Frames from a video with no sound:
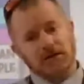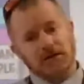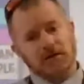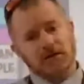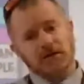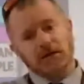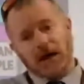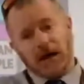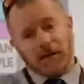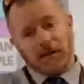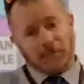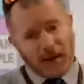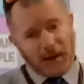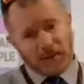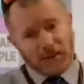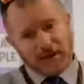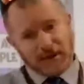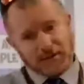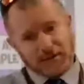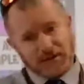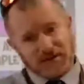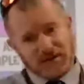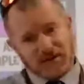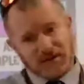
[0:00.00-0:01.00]
a public
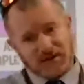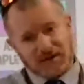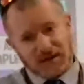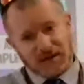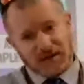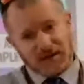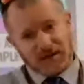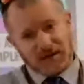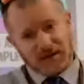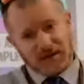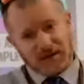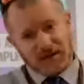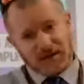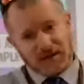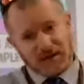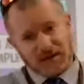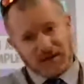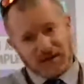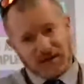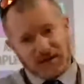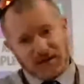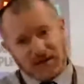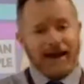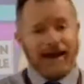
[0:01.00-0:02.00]
business is
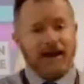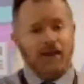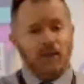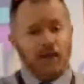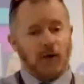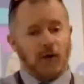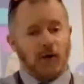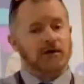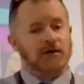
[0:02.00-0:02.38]
and what